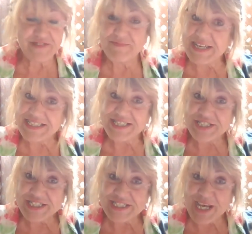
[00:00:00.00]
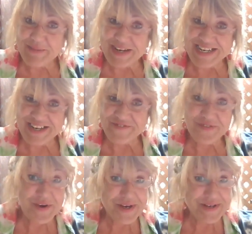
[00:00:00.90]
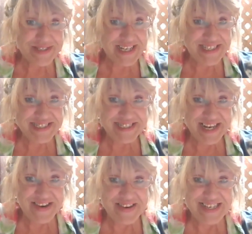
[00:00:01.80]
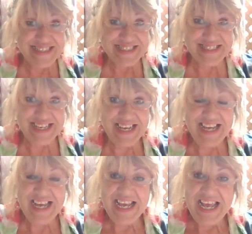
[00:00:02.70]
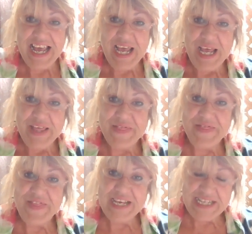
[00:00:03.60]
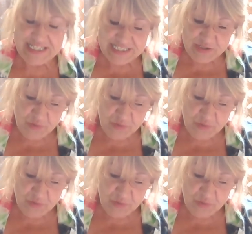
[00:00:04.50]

of messages coming in for you, Sagittarius. This